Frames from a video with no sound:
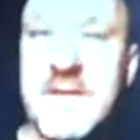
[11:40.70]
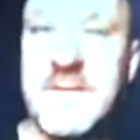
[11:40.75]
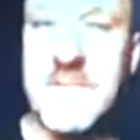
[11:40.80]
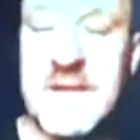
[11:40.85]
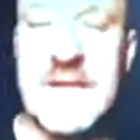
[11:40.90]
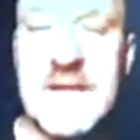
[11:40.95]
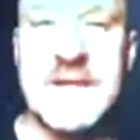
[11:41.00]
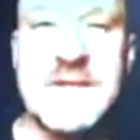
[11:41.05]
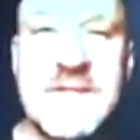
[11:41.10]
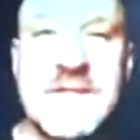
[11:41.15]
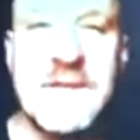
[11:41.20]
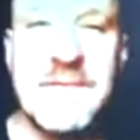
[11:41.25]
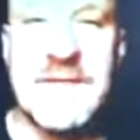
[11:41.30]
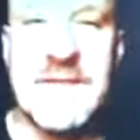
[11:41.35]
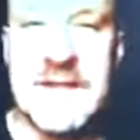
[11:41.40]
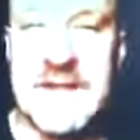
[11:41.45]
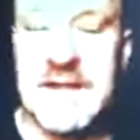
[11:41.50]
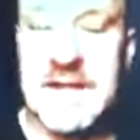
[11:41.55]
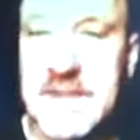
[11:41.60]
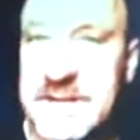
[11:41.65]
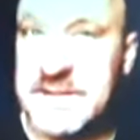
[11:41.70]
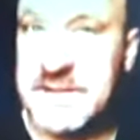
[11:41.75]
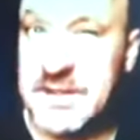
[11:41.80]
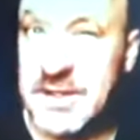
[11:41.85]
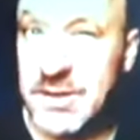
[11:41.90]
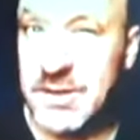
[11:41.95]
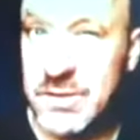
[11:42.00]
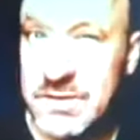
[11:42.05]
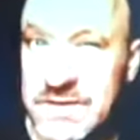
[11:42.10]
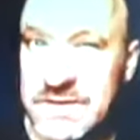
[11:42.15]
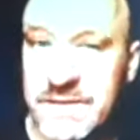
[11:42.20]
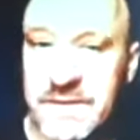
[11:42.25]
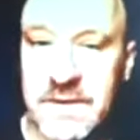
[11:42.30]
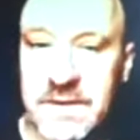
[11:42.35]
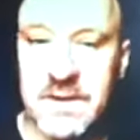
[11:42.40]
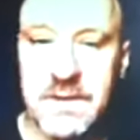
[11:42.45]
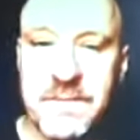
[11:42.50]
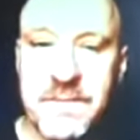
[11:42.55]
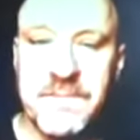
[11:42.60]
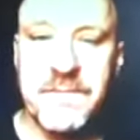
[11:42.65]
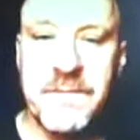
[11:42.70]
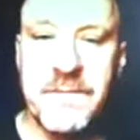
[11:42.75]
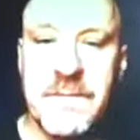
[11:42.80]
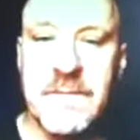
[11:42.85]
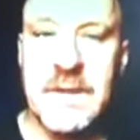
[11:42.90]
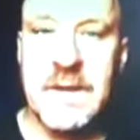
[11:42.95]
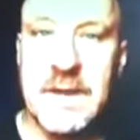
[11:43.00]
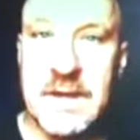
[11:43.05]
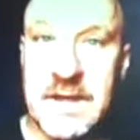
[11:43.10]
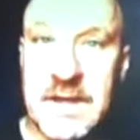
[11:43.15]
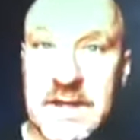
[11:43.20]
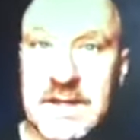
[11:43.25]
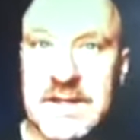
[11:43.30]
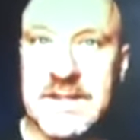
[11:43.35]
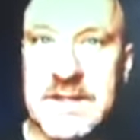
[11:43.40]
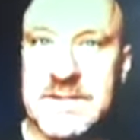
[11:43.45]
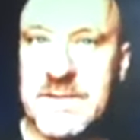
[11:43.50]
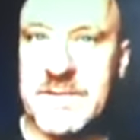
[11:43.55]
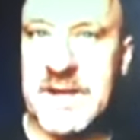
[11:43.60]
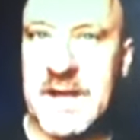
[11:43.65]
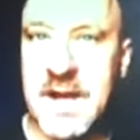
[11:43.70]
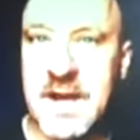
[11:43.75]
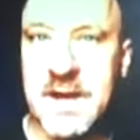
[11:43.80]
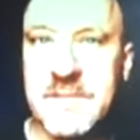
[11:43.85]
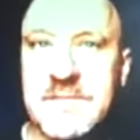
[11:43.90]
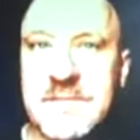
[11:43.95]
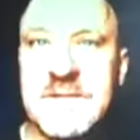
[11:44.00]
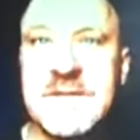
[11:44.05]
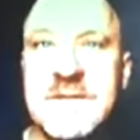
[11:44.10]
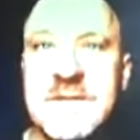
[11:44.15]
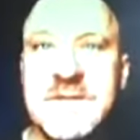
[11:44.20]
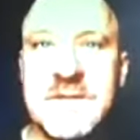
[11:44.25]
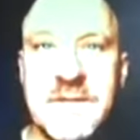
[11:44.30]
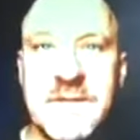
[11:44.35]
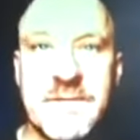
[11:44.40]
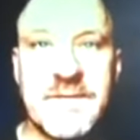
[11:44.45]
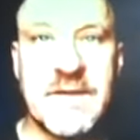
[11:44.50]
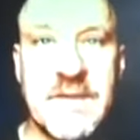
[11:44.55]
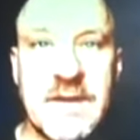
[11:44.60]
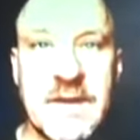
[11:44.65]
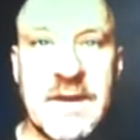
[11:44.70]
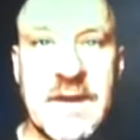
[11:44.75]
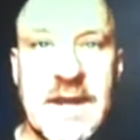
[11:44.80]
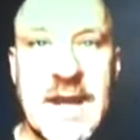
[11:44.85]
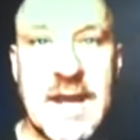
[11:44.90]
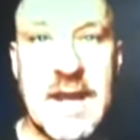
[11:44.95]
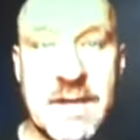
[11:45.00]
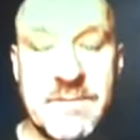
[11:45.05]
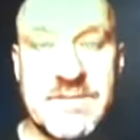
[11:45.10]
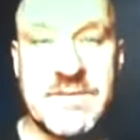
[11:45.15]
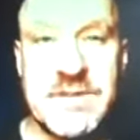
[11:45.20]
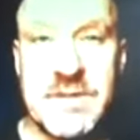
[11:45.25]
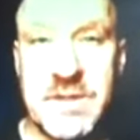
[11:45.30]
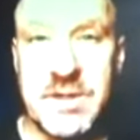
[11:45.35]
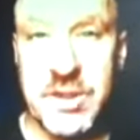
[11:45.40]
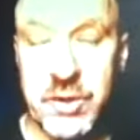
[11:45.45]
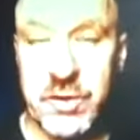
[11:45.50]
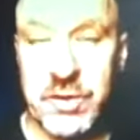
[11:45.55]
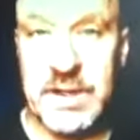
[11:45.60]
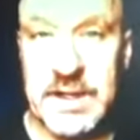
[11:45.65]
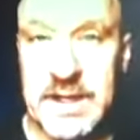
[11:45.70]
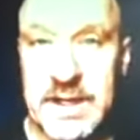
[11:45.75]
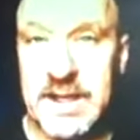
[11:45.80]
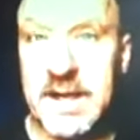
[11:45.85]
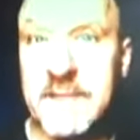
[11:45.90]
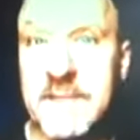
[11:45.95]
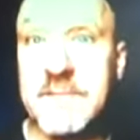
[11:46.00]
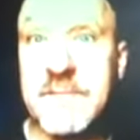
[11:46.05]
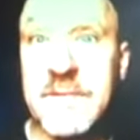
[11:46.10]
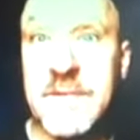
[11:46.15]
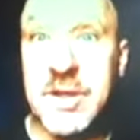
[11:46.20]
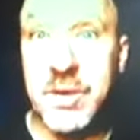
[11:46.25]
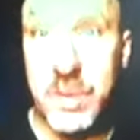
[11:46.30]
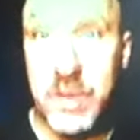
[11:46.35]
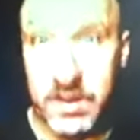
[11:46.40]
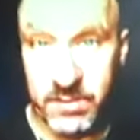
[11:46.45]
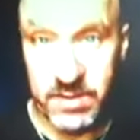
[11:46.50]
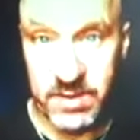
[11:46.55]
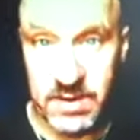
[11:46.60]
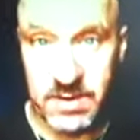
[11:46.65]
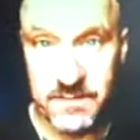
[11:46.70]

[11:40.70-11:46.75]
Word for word: being something that is useful, guilt has become something absolutely immutable.